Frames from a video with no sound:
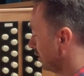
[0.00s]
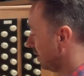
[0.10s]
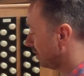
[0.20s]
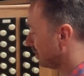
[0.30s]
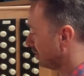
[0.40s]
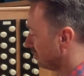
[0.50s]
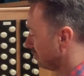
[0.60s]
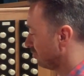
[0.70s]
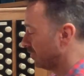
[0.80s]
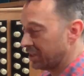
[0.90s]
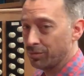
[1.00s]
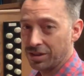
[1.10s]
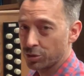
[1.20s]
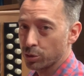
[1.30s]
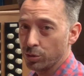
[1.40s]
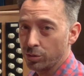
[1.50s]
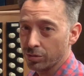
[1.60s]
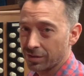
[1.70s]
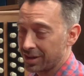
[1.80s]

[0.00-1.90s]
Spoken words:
And there can be two